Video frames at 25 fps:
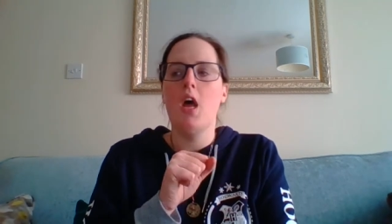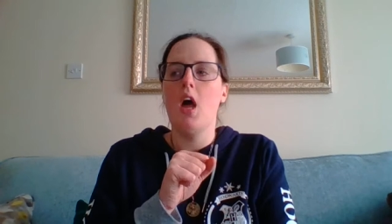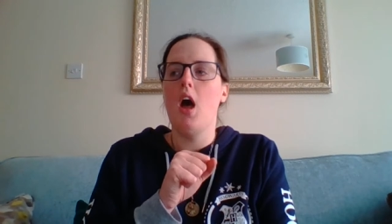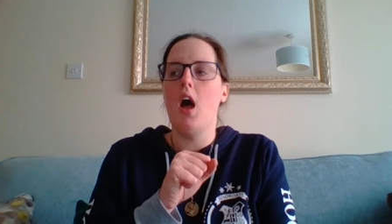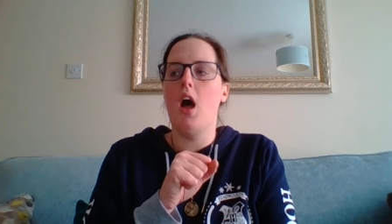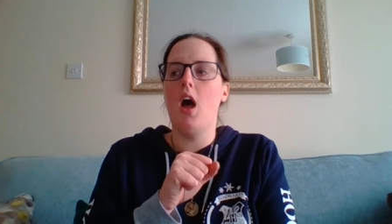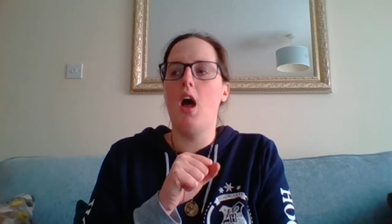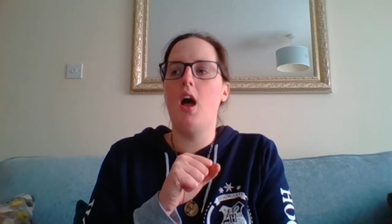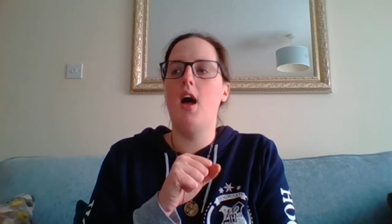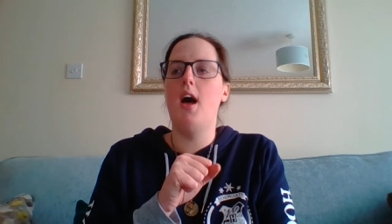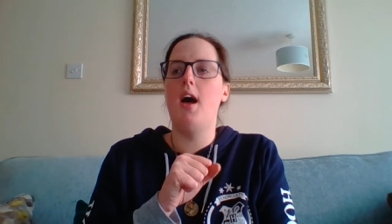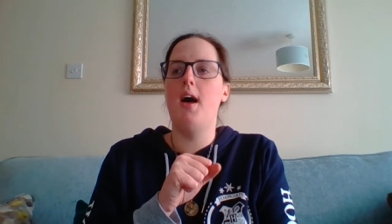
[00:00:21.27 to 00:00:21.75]

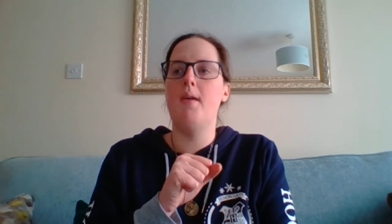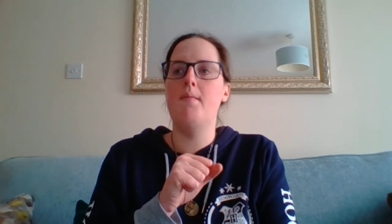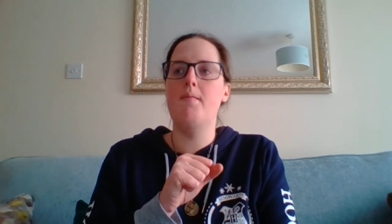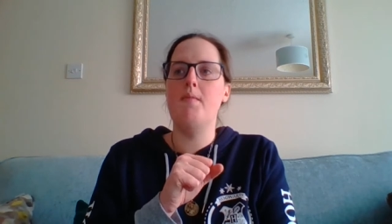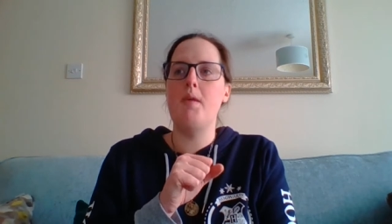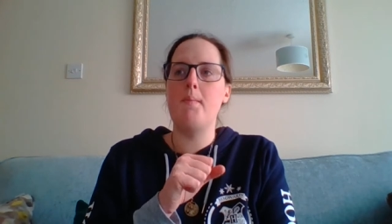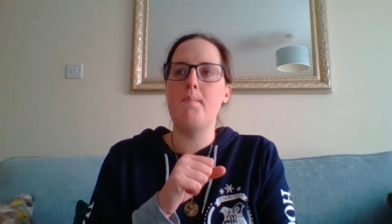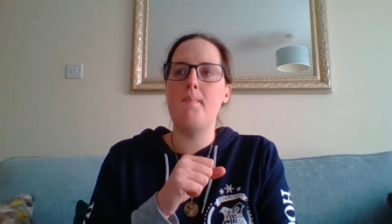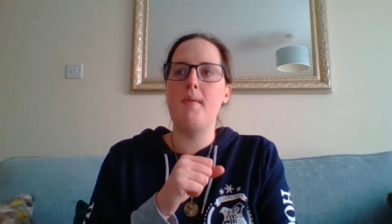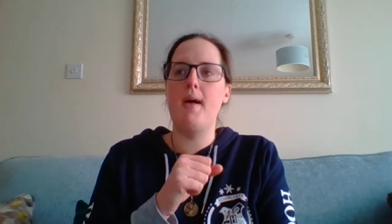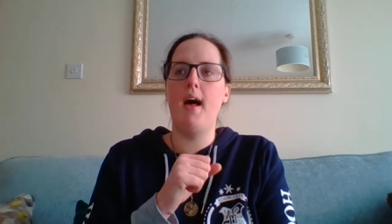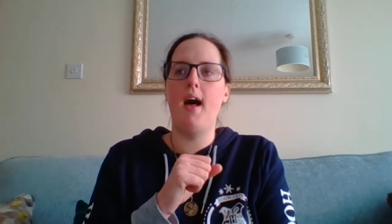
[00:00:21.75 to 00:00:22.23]
Um,
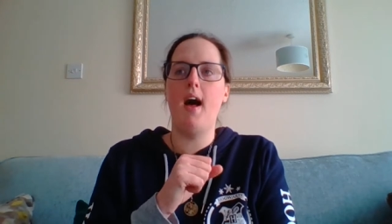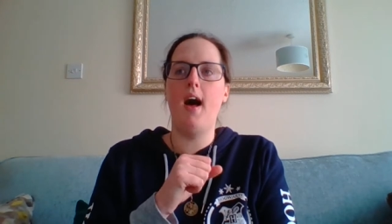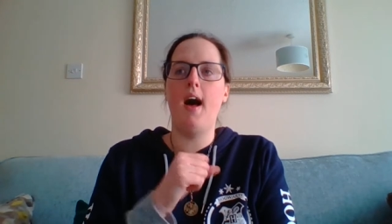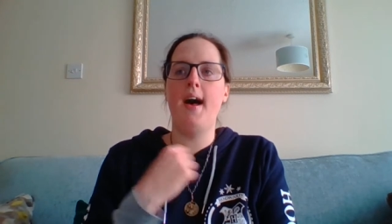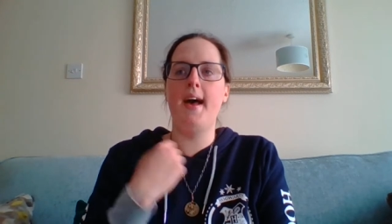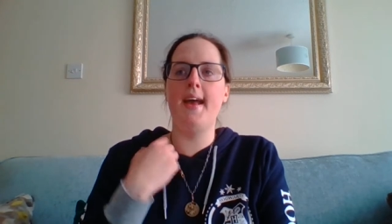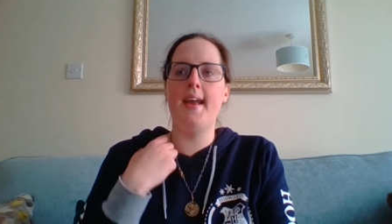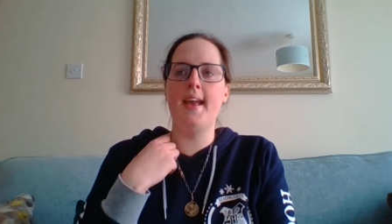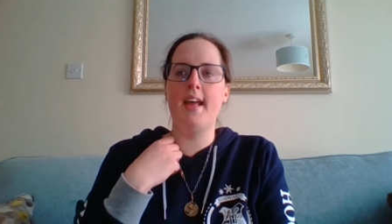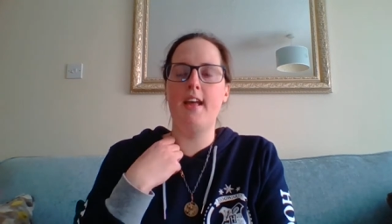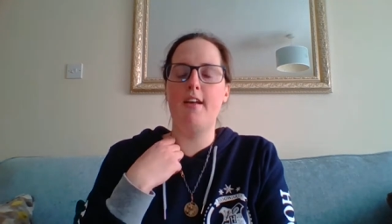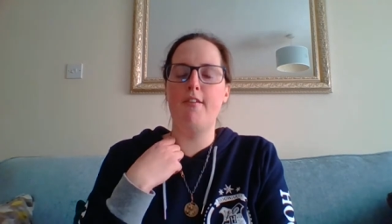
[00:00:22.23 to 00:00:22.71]
but I
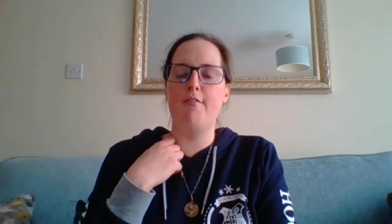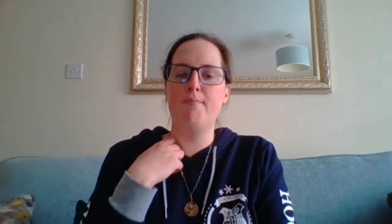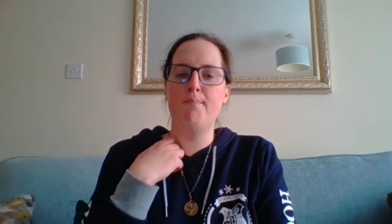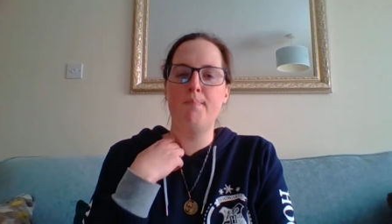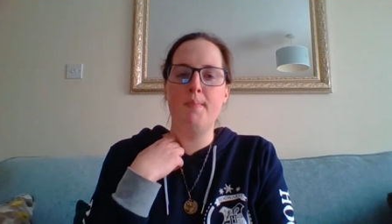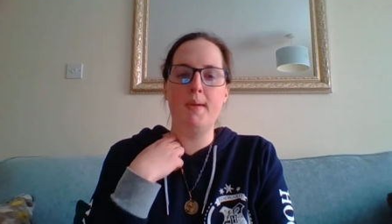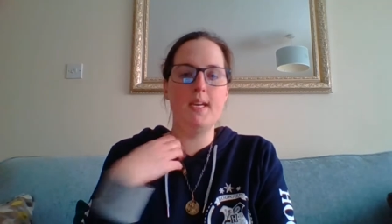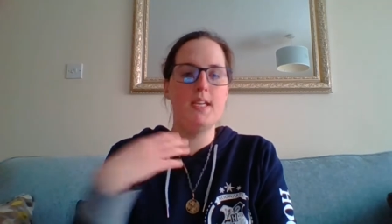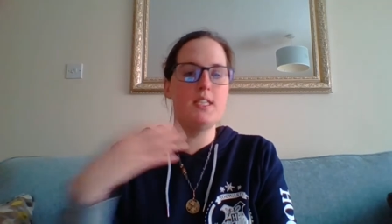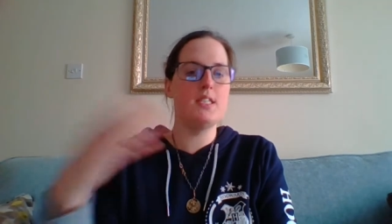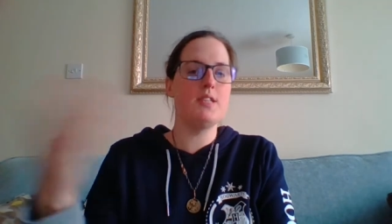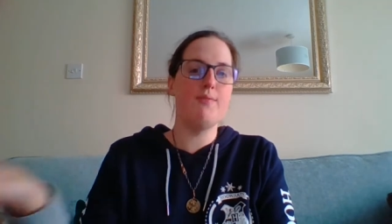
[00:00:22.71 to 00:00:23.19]
have
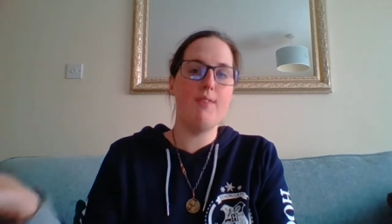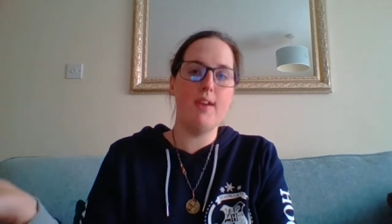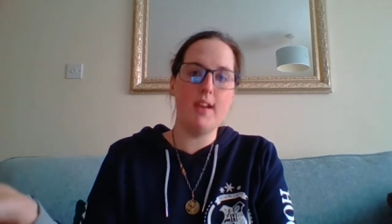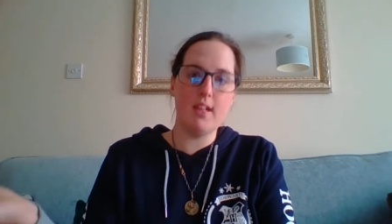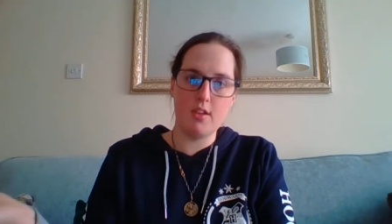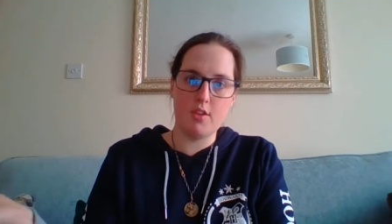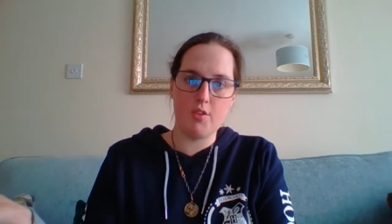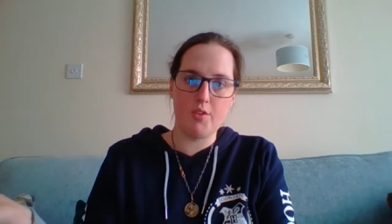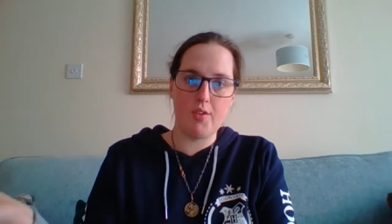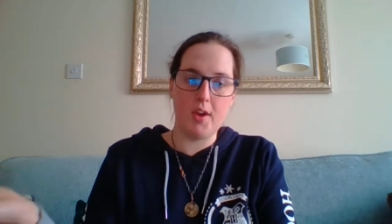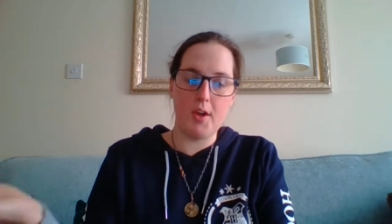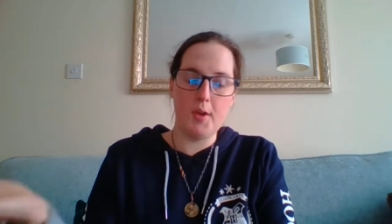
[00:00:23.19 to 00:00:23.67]
persevered
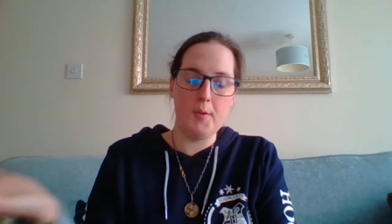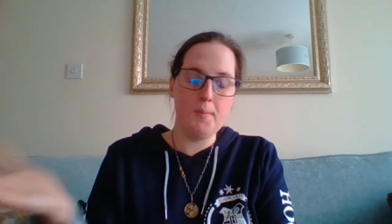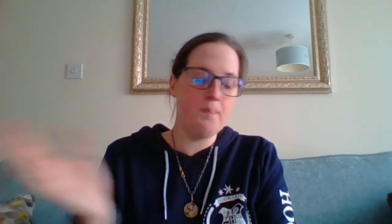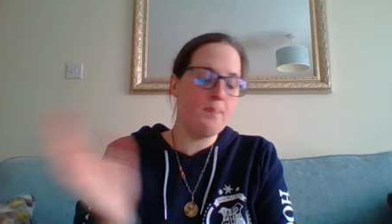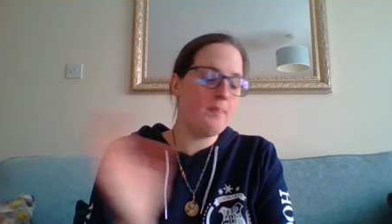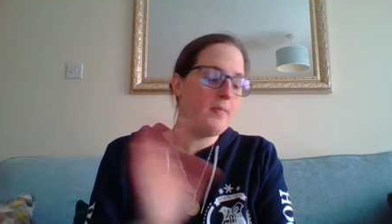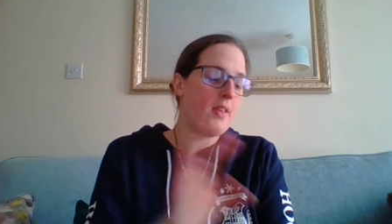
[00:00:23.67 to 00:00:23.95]
through